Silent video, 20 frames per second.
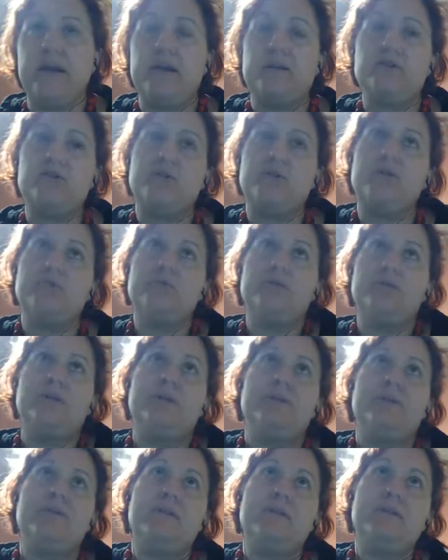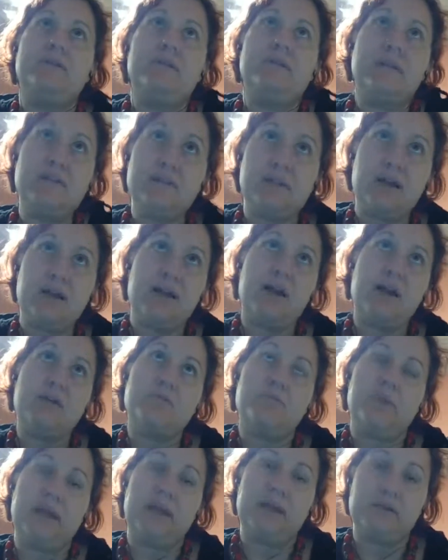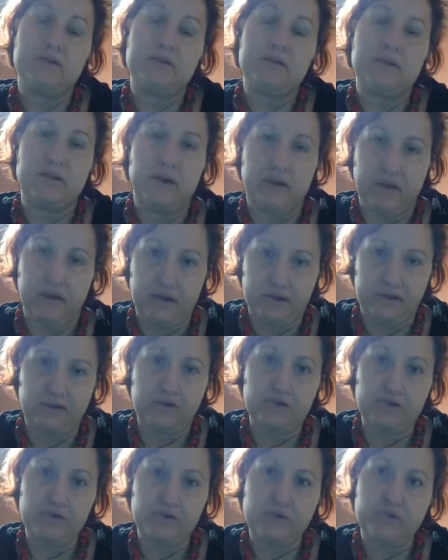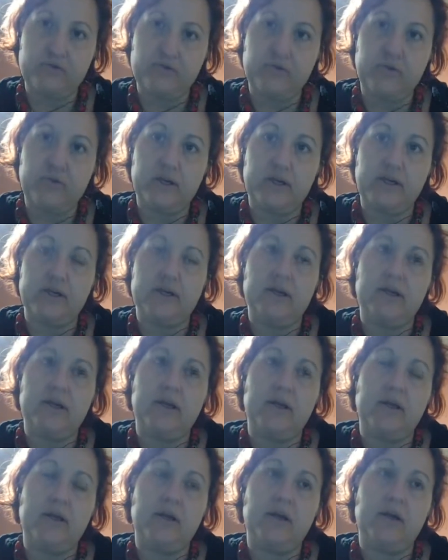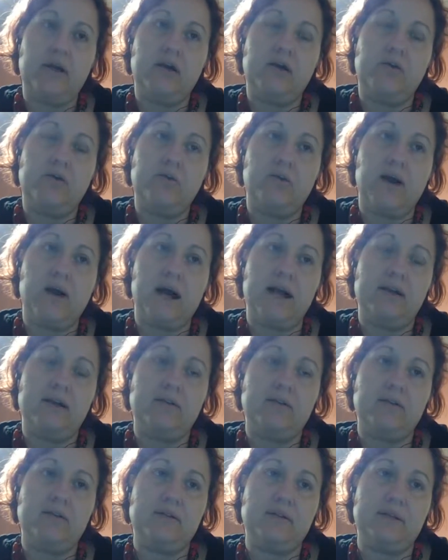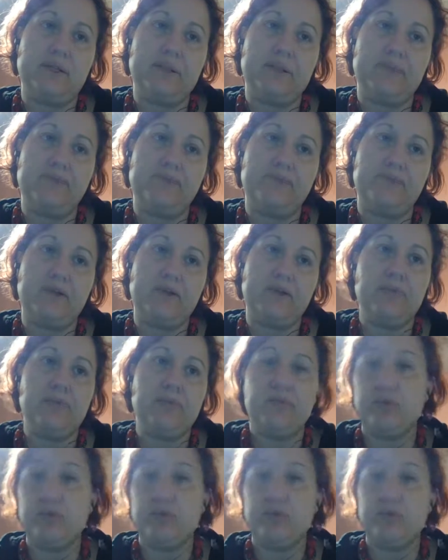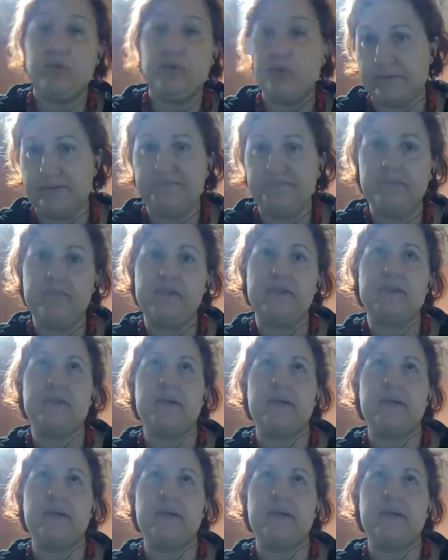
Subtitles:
So the digital aspects are also quite important these